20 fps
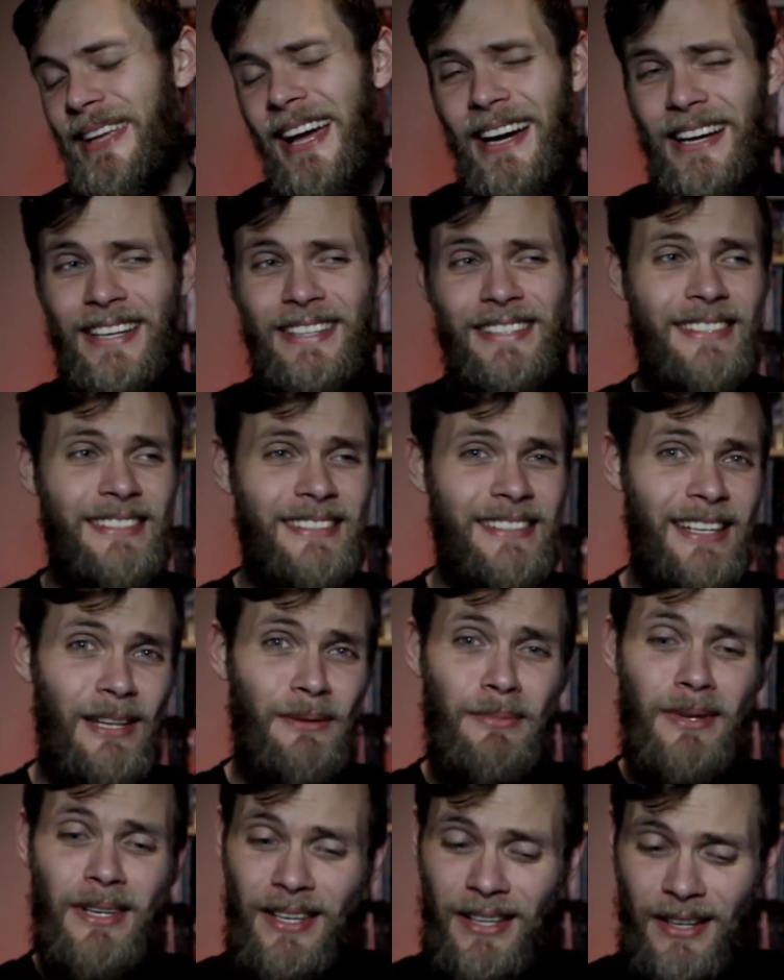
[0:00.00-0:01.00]
yeah, it's just gonna
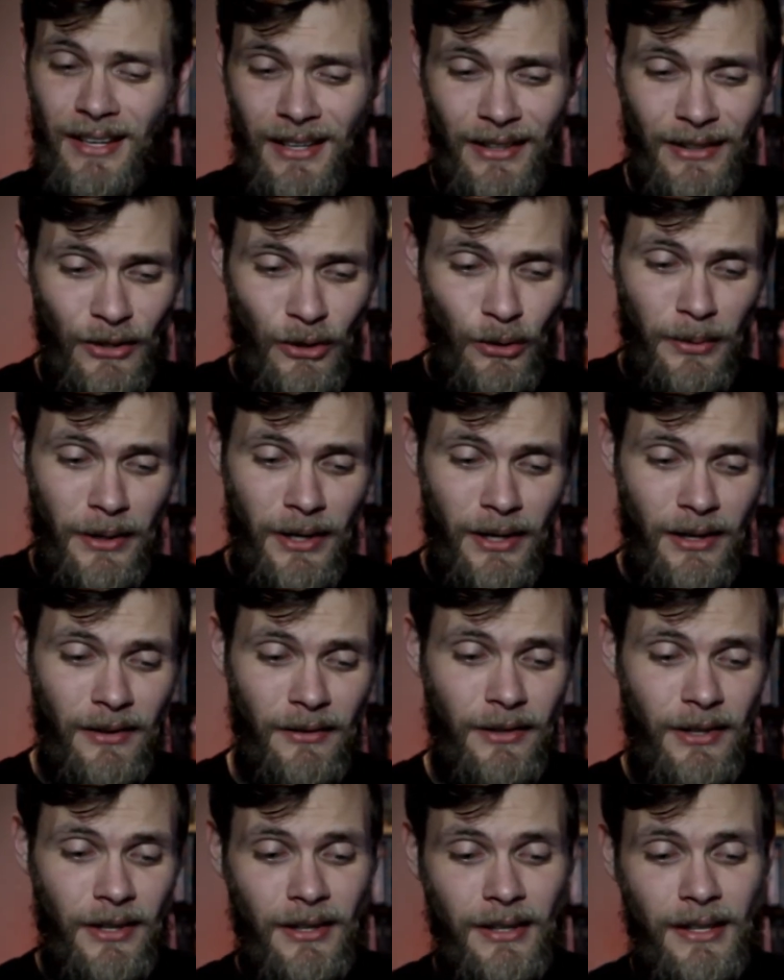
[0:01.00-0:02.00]
be a little bit
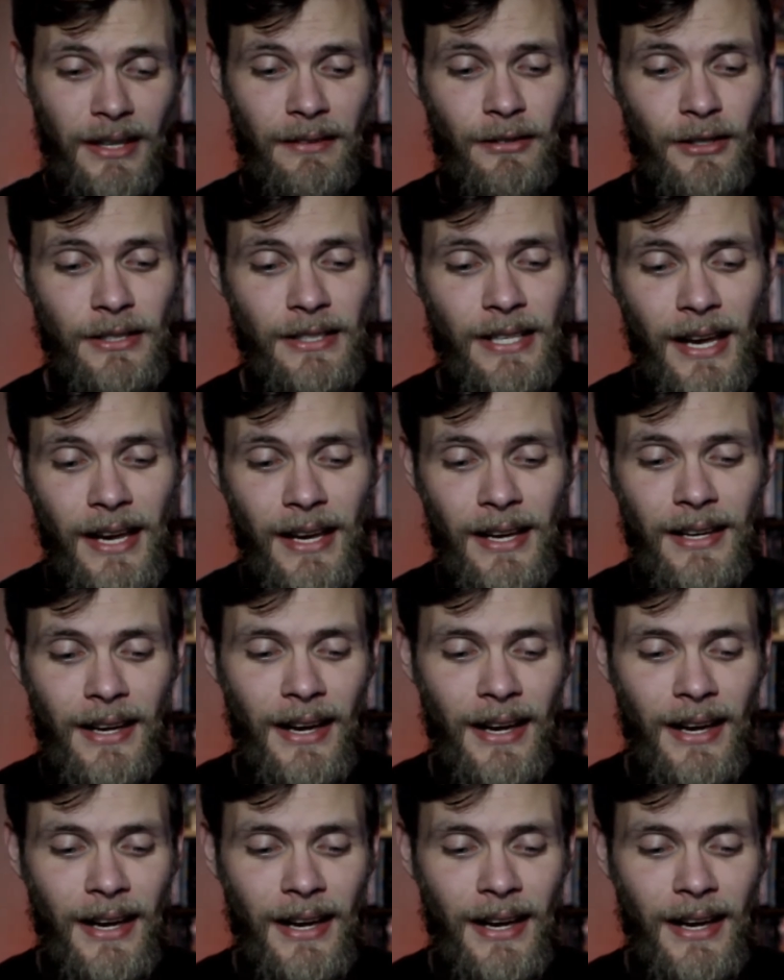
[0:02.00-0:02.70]
of a give or take,